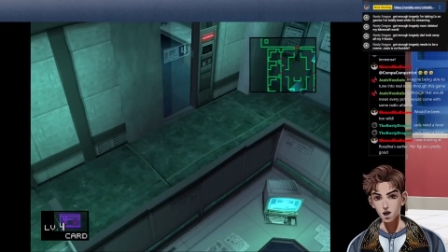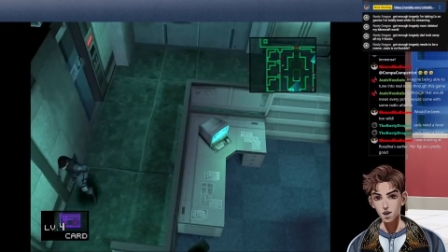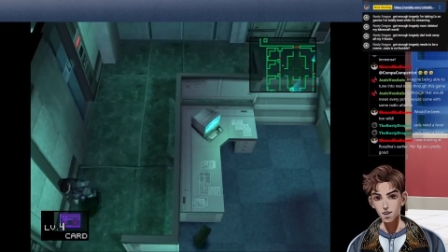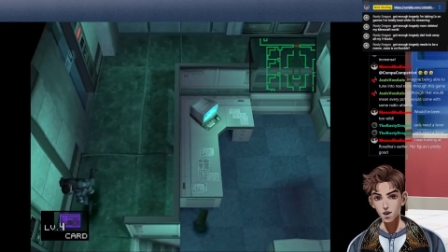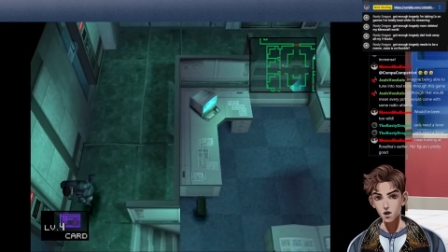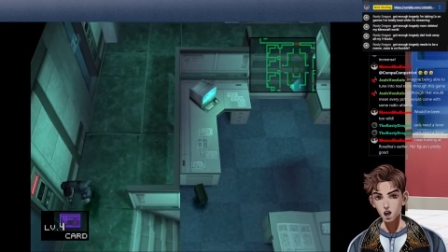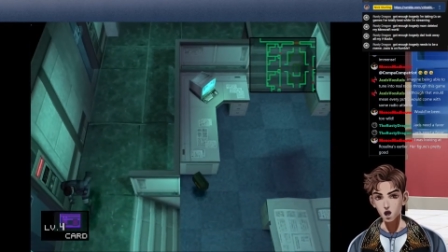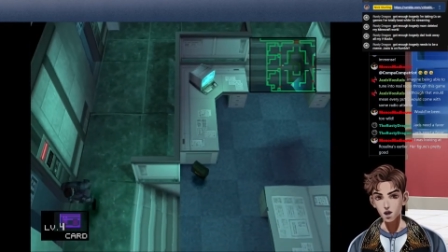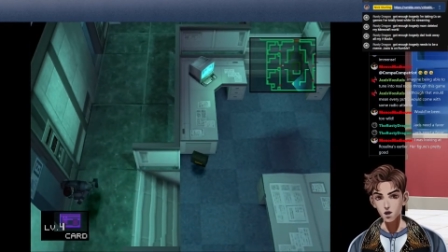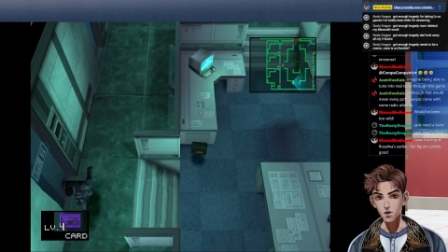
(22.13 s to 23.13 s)
That's Meryl.
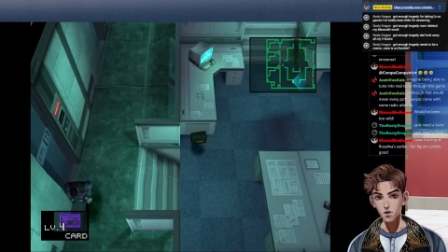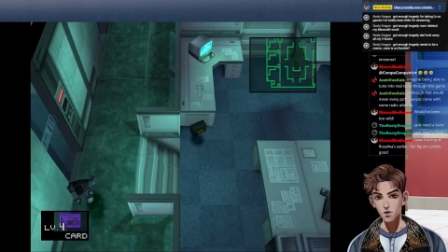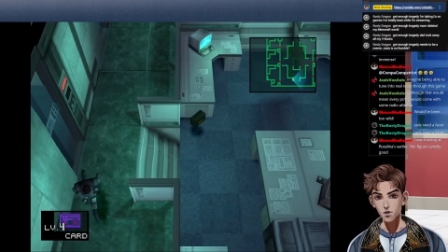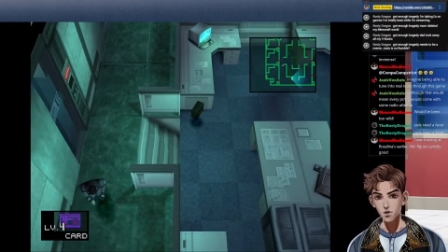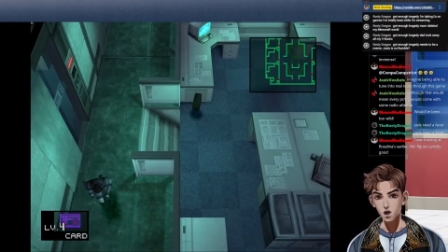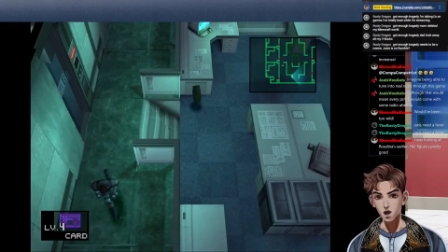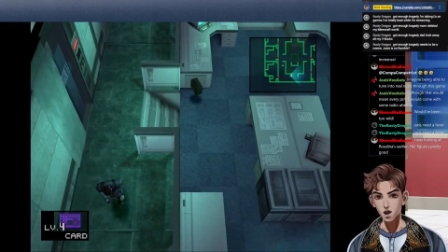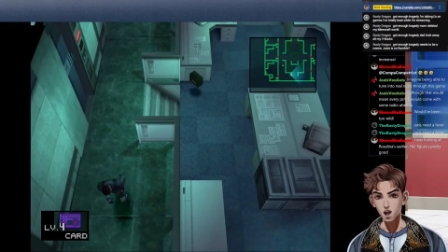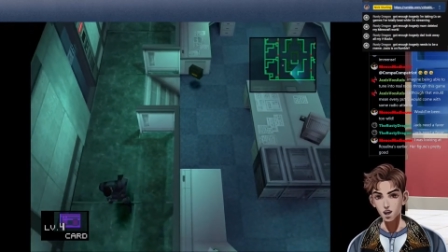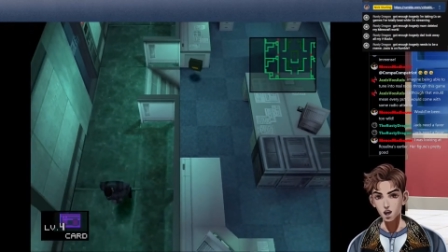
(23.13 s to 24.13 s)

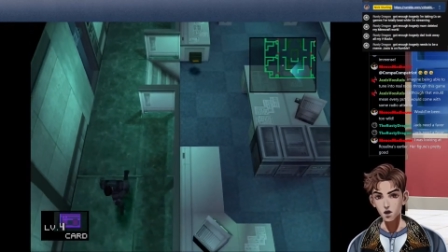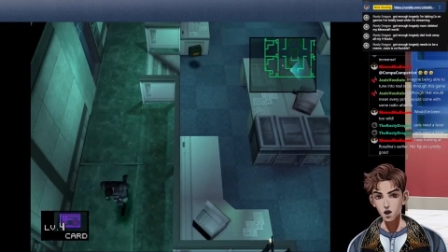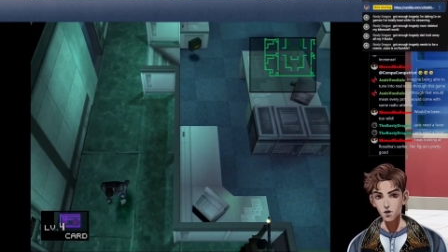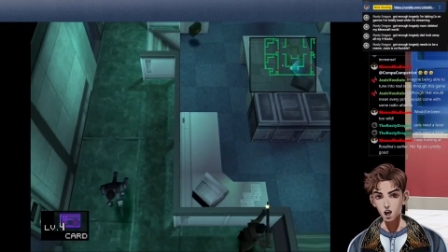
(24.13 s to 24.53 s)
I, am going to break her